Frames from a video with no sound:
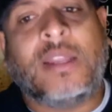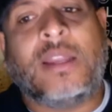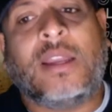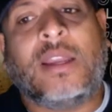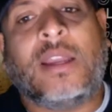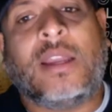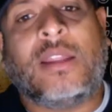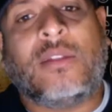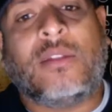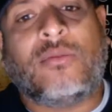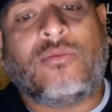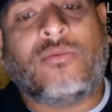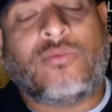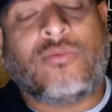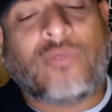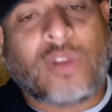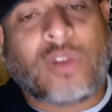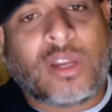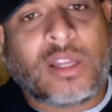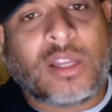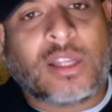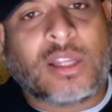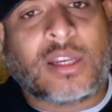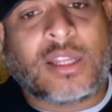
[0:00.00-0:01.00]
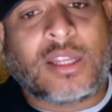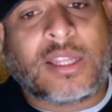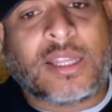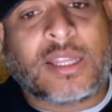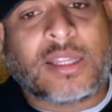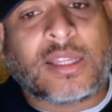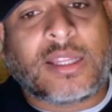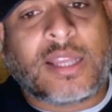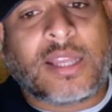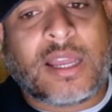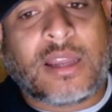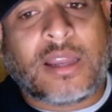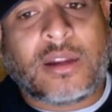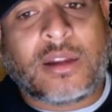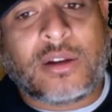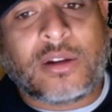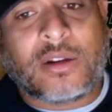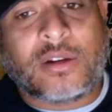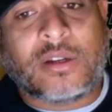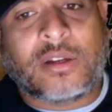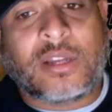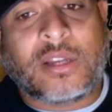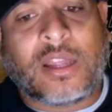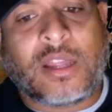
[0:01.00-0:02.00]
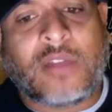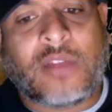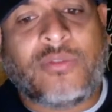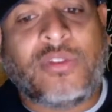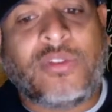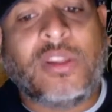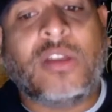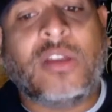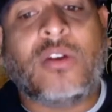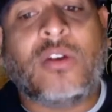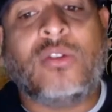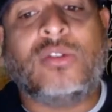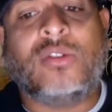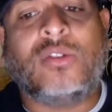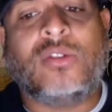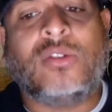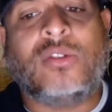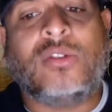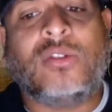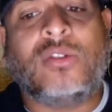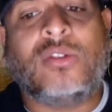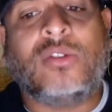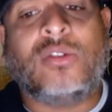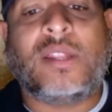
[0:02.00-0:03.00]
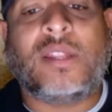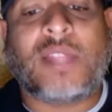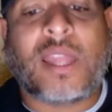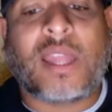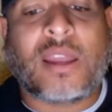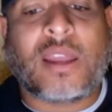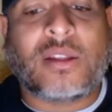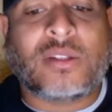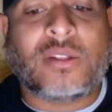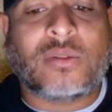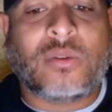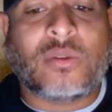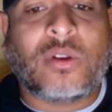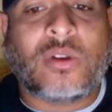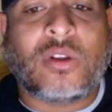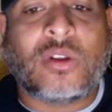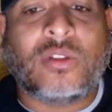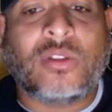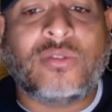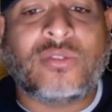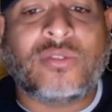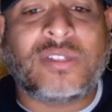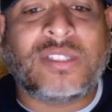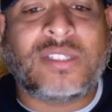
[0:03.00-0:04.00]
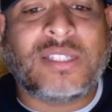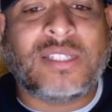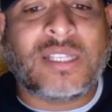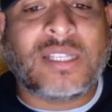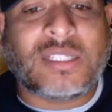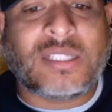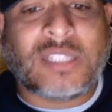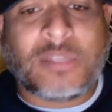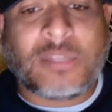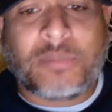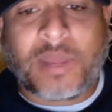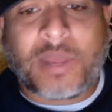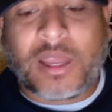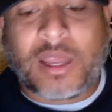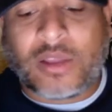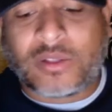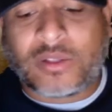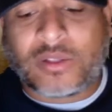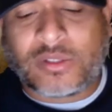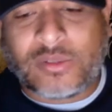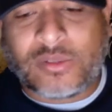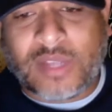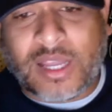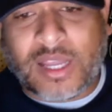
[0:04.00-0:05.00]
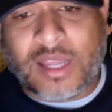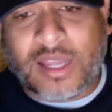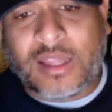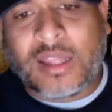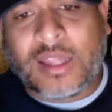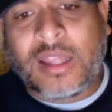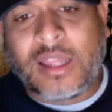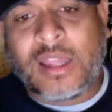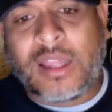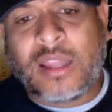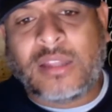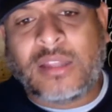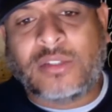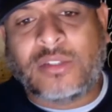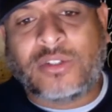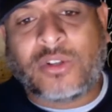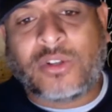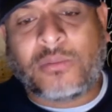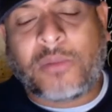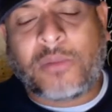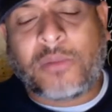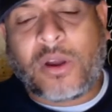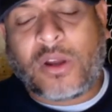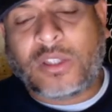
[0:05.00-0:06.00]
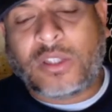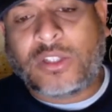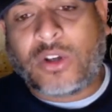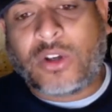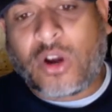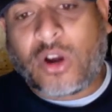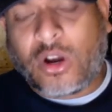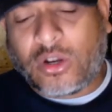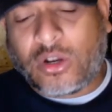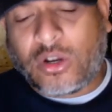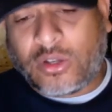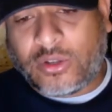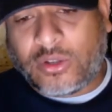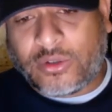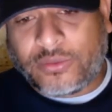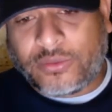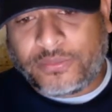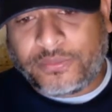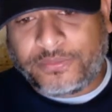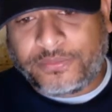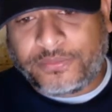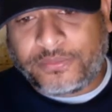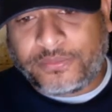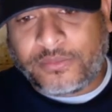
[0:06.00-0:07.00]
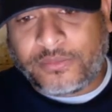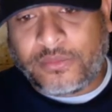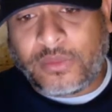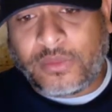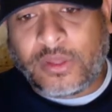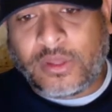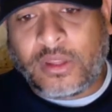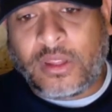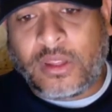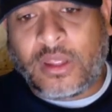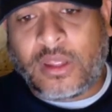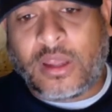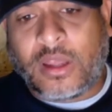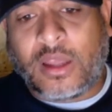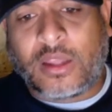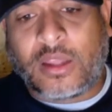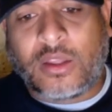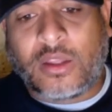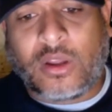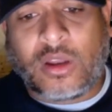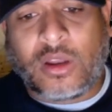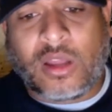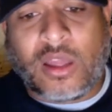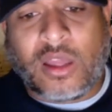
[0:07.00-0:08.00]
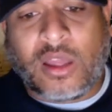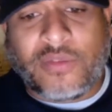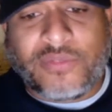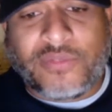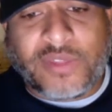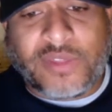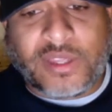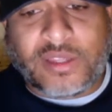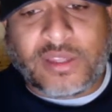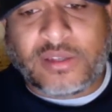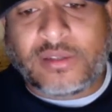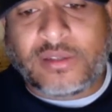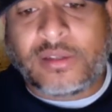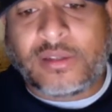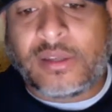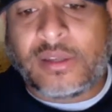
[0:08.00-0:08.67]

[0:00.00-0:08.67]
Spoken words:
and they're really going to get the guy hurt. Now, if he goes all the way down to 160 pounds, you got Jamal Charlo, Golovkin,